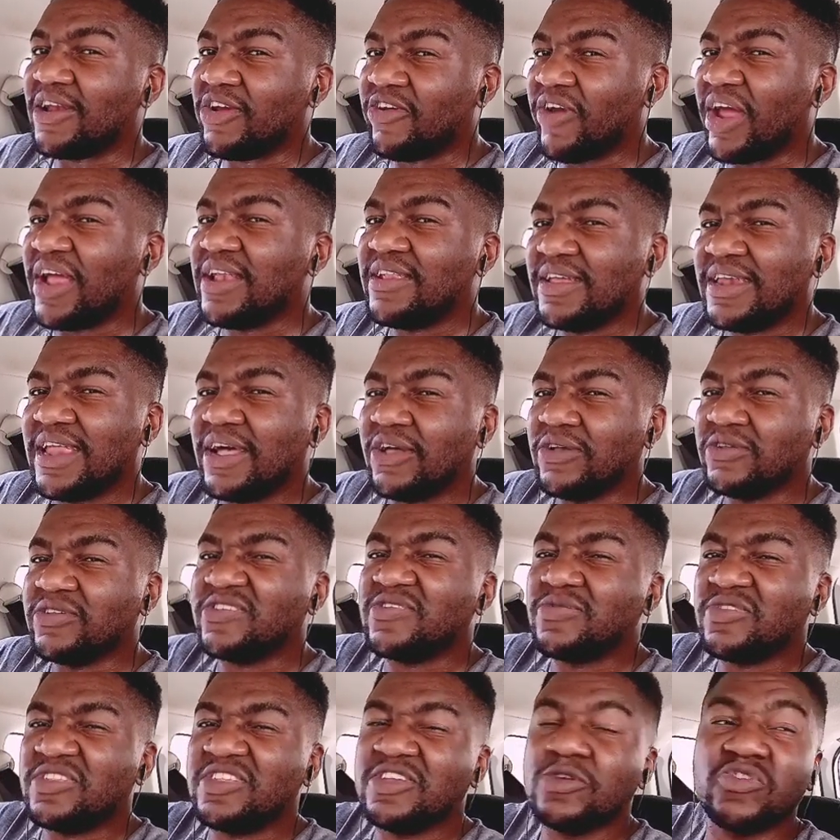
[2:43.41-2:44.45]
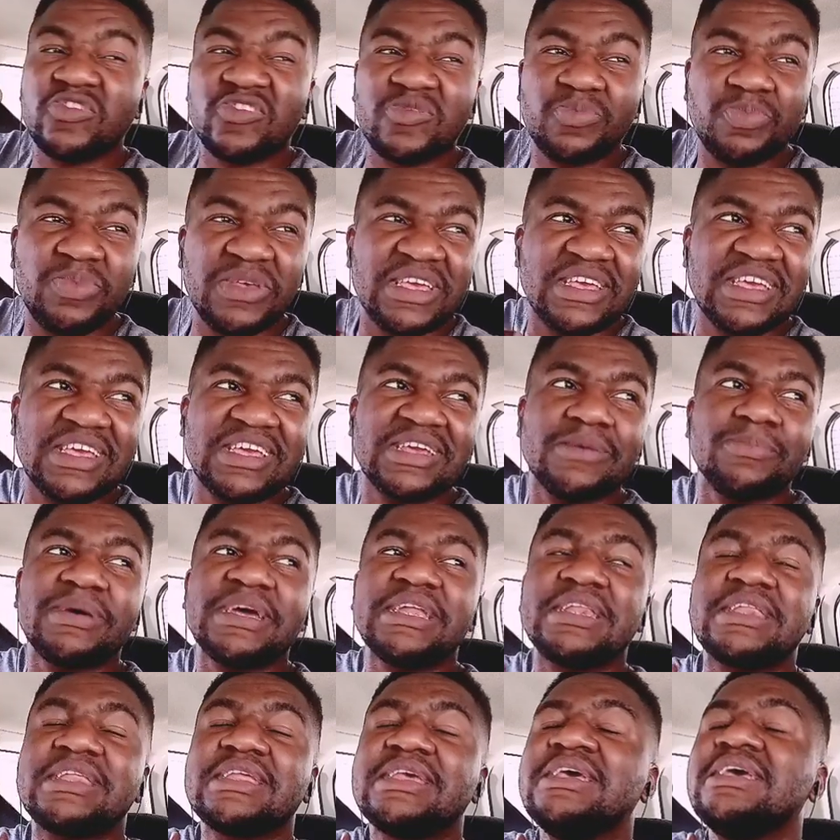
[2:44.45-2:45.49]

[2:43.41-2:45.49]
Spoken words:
Granted, I was still speaking, but